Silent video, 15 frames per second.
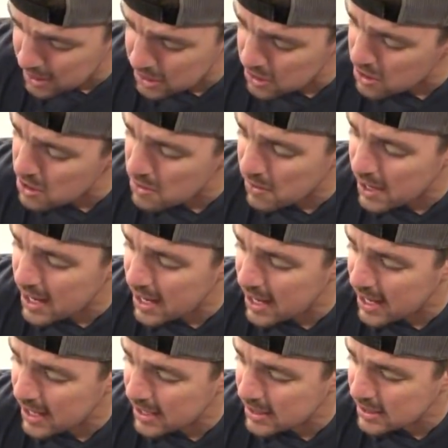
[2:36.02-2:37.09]
in your
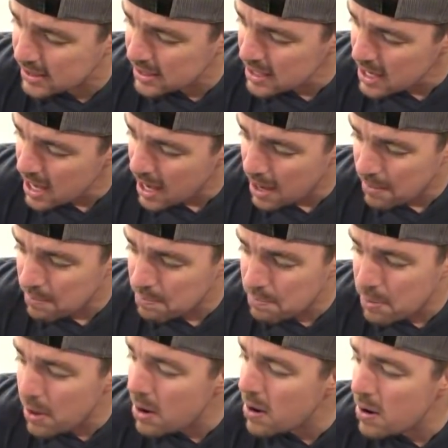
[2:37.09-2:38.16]
eyes,
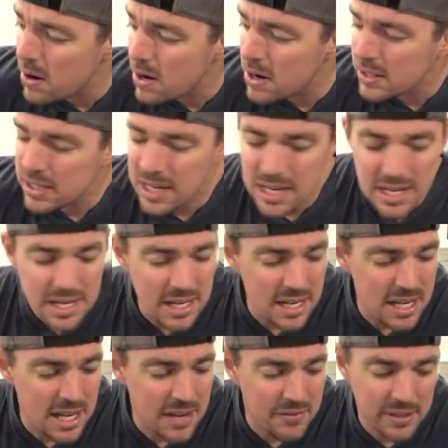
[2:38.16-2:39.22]
born to
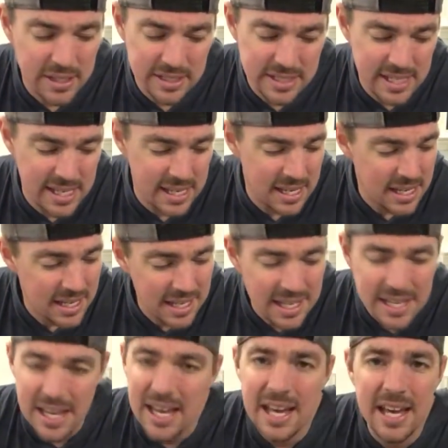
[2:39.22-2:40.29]
love a D,
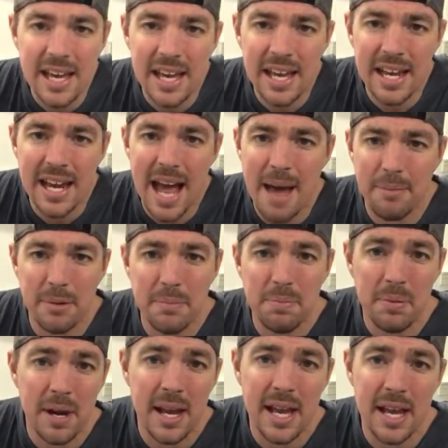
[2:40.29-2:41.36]
kid, I'm a
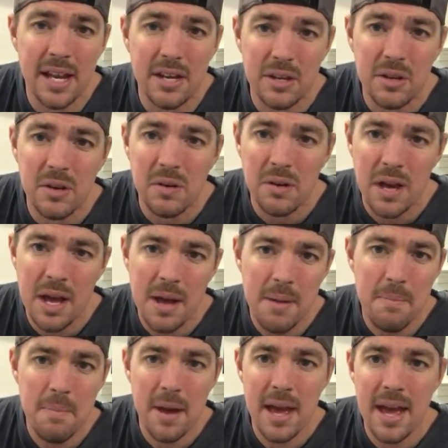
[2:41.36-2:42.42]
brand new
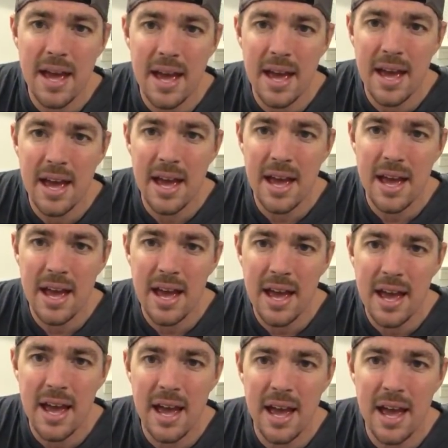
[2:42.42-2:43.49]

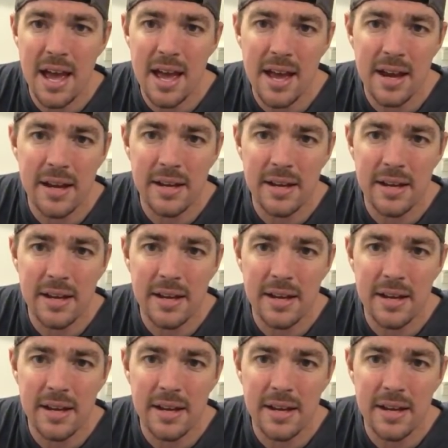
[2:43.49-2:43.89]
man.